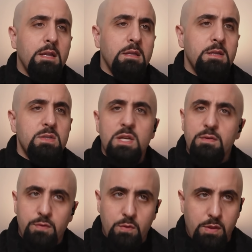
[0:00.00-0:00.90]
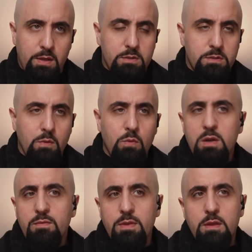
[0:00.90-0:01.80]
And he said a few things. Now,
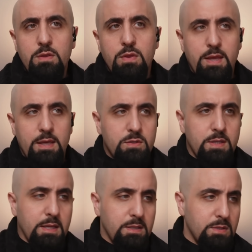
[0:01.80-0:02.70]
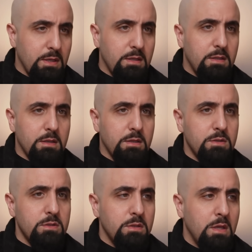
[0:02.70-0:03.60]
one of the things that he said
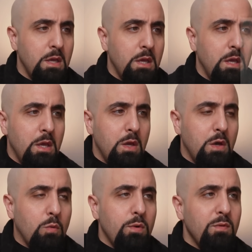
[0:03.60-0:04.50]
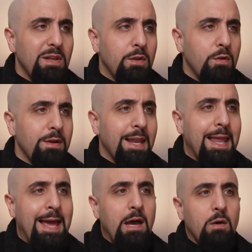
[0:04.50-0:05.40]
is, we will not
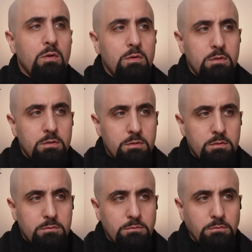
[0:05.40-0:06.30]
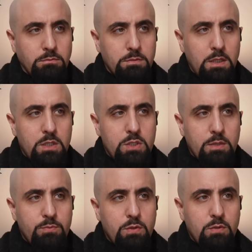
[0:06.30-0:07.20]
allow
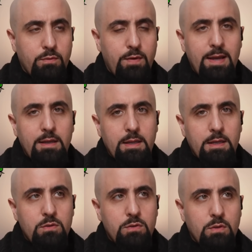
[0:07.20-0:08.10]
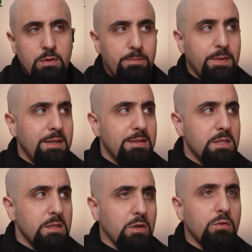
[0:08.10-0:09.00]
Egypt to violate the
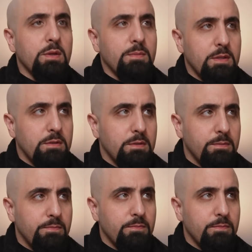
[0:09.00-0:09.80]
peace agreement.